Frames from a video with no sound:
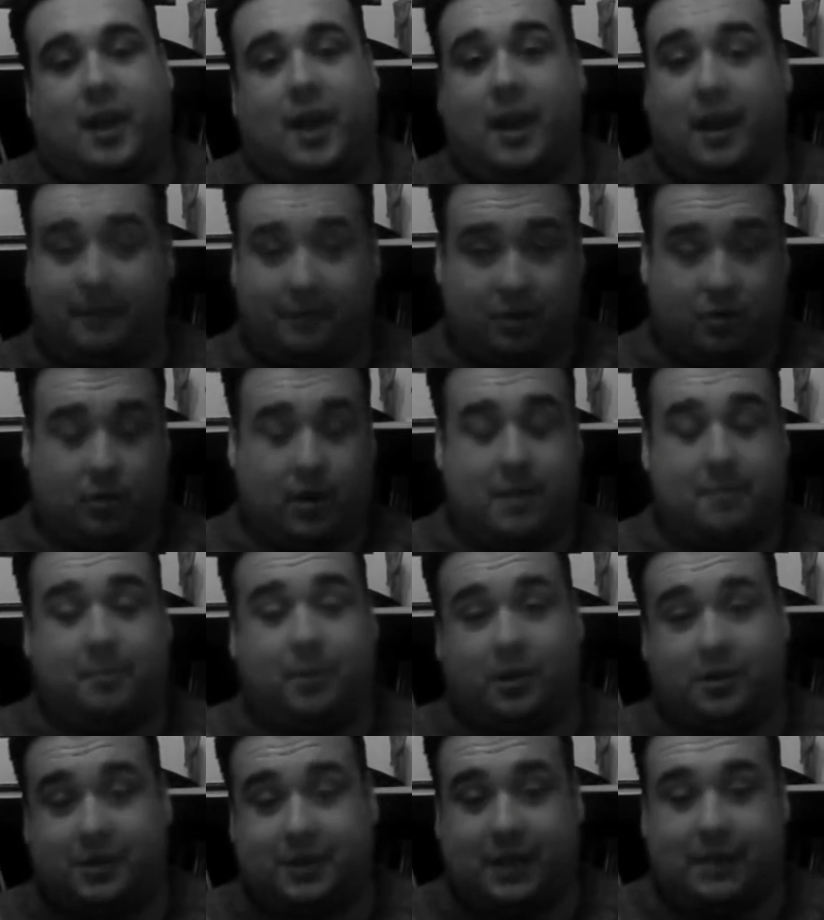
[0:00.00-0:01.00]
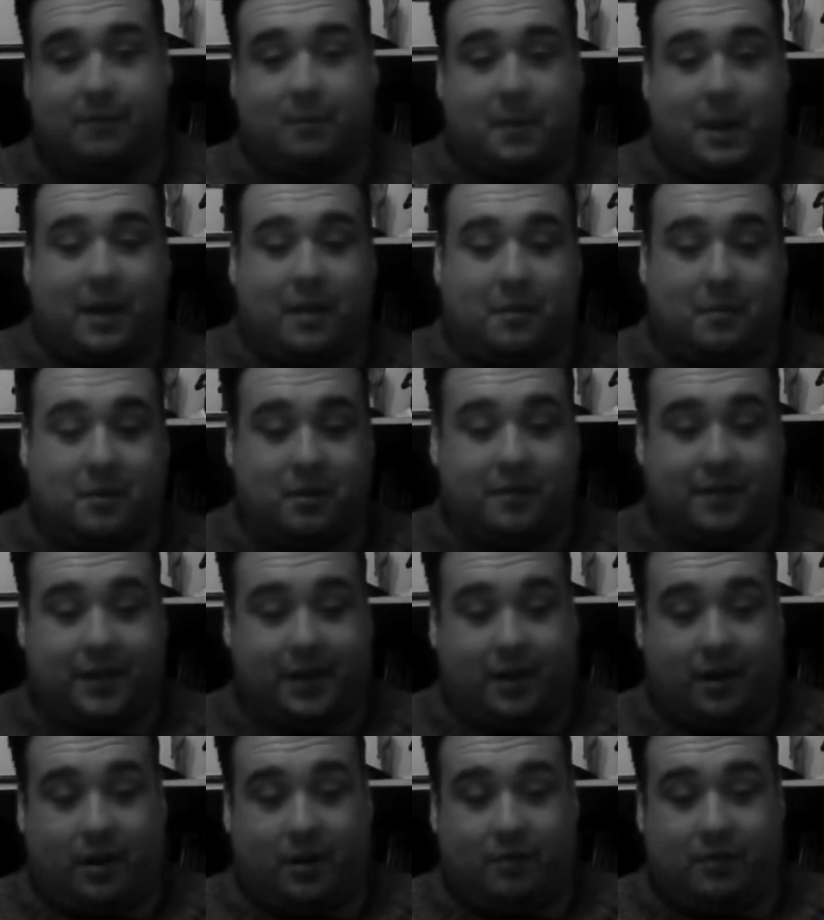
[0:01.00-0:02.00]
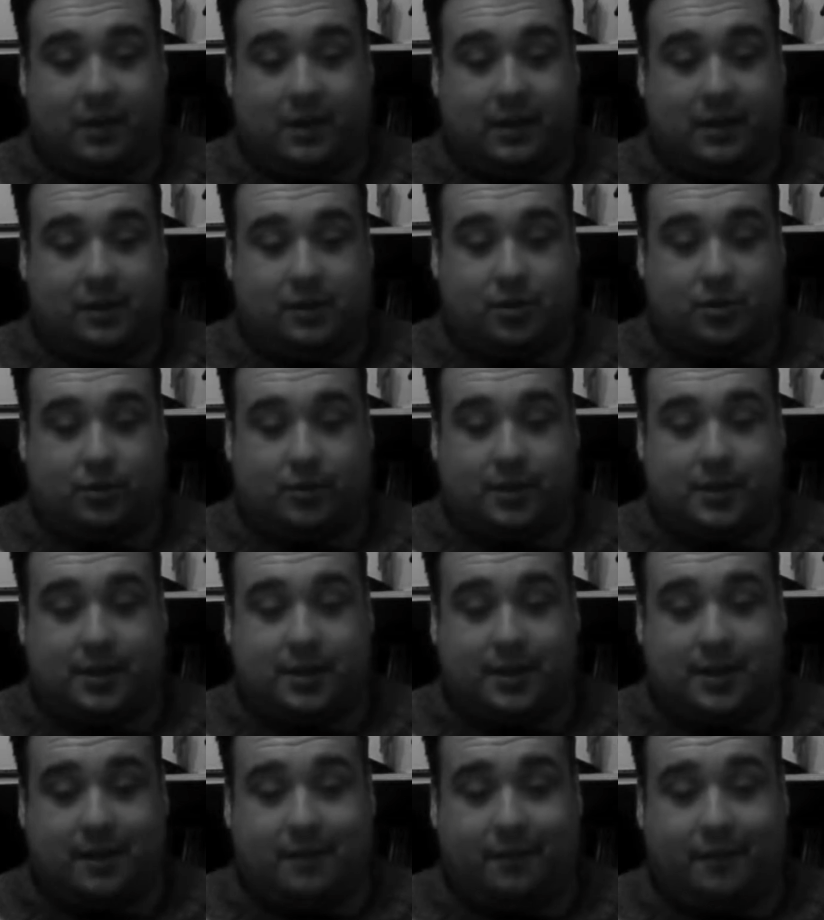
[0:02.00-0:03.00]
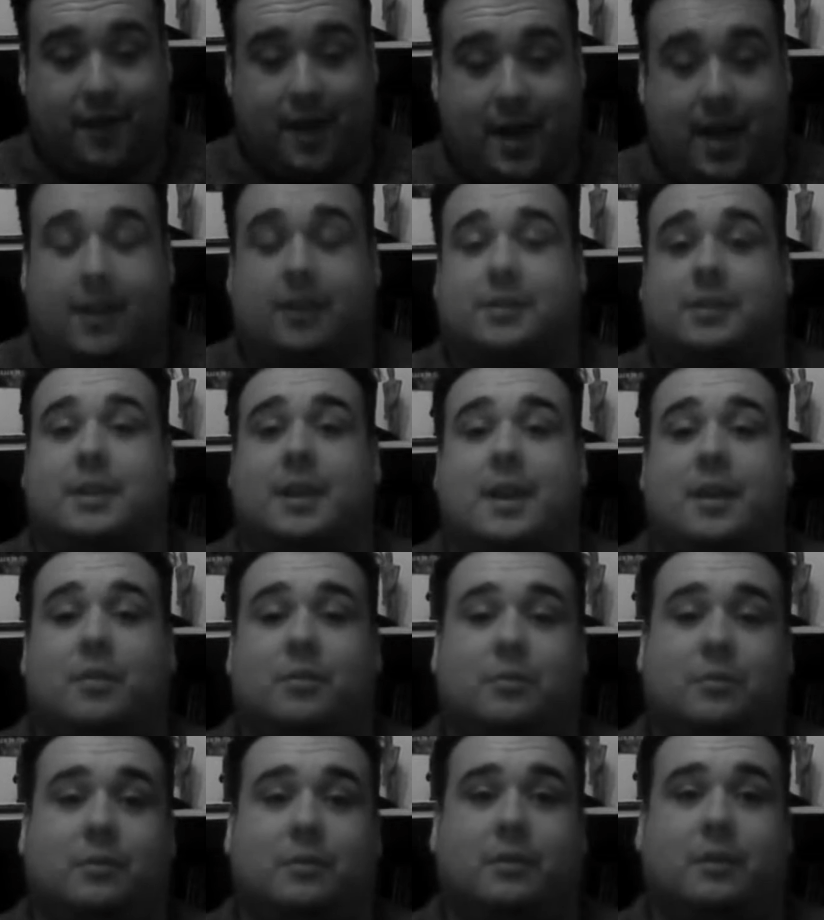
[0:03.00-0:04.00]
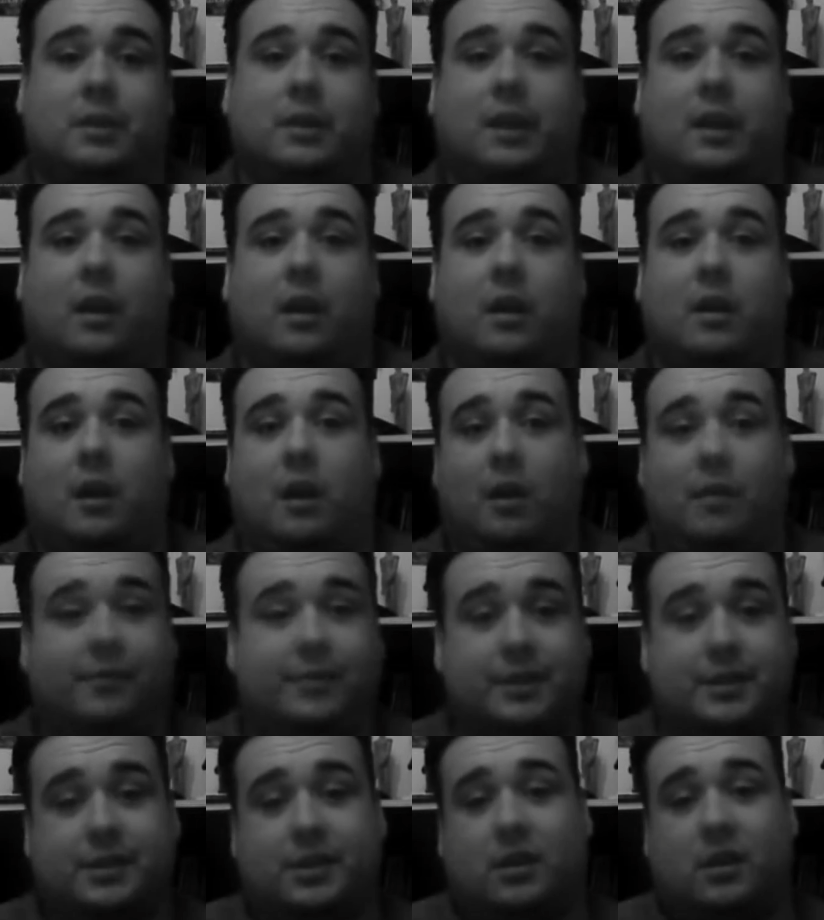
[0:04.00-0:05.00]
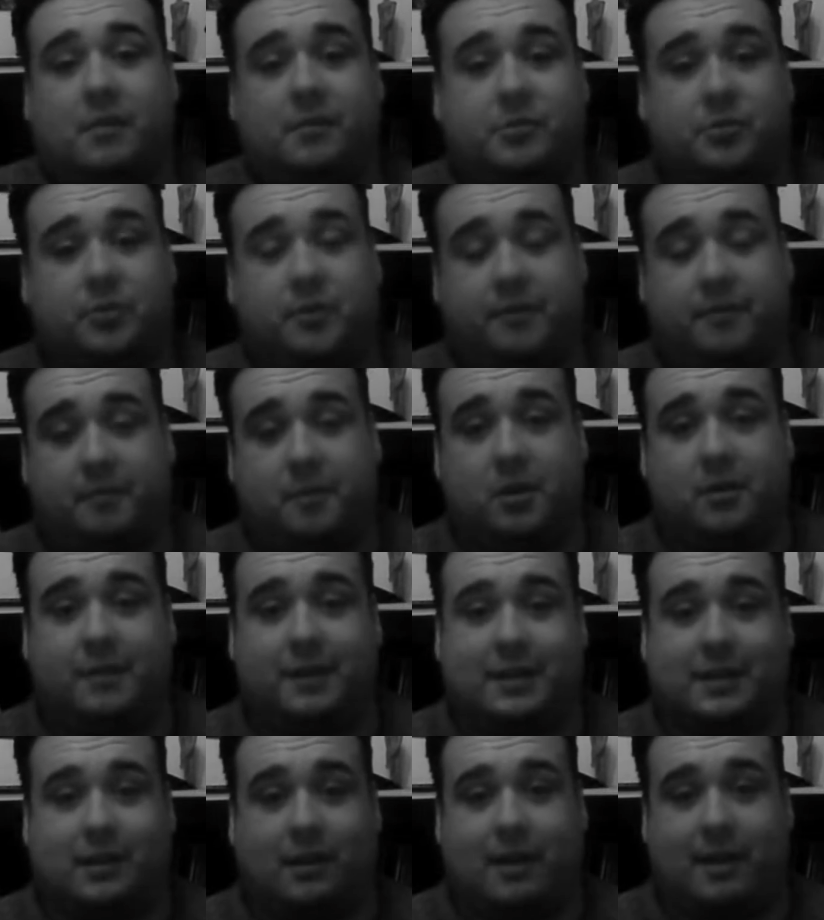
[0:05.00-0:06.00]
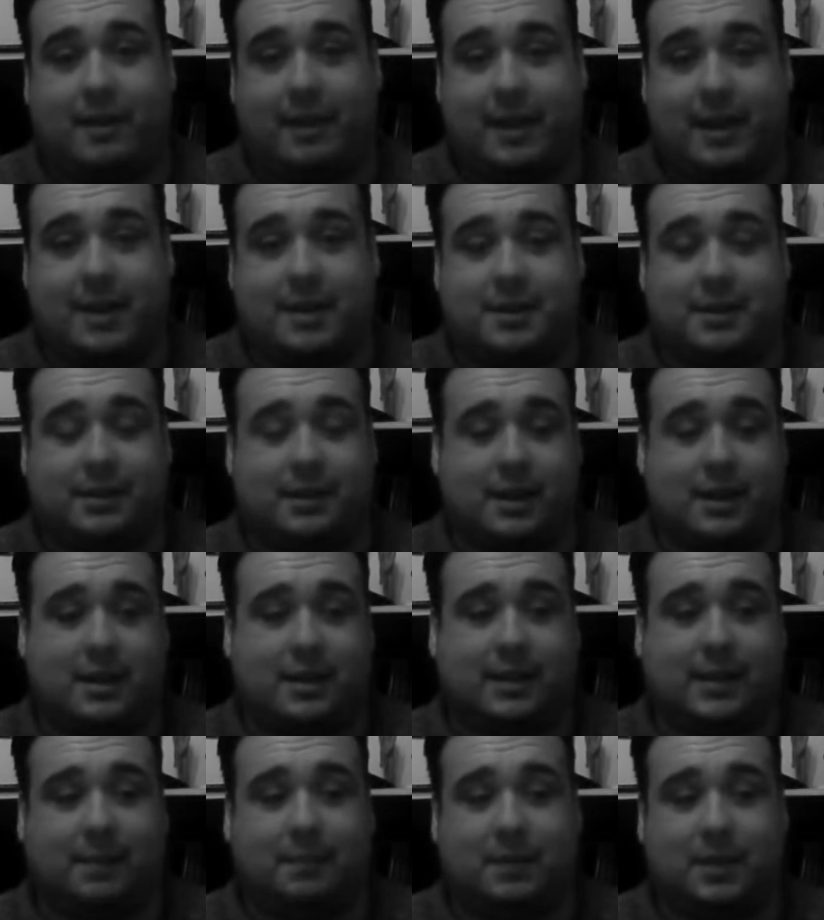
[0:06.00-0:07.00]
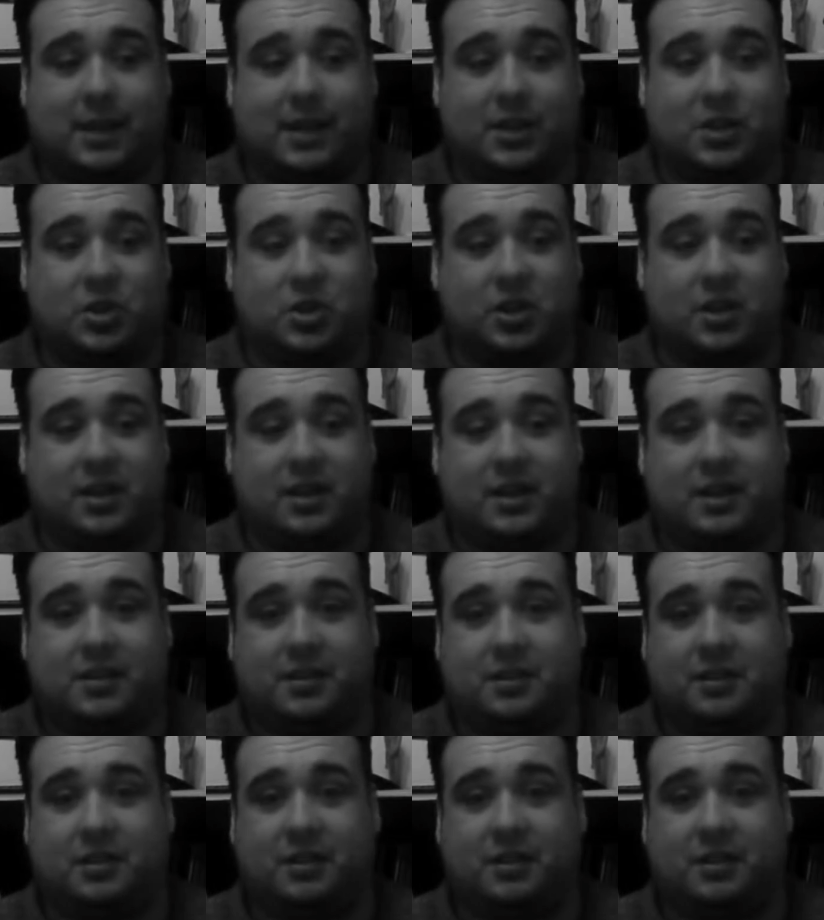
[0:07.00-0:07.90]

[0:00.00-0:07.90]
Another great positive about the movie that I really enjoyed is the effects. Now, oftentimes with movies like this, the temptation is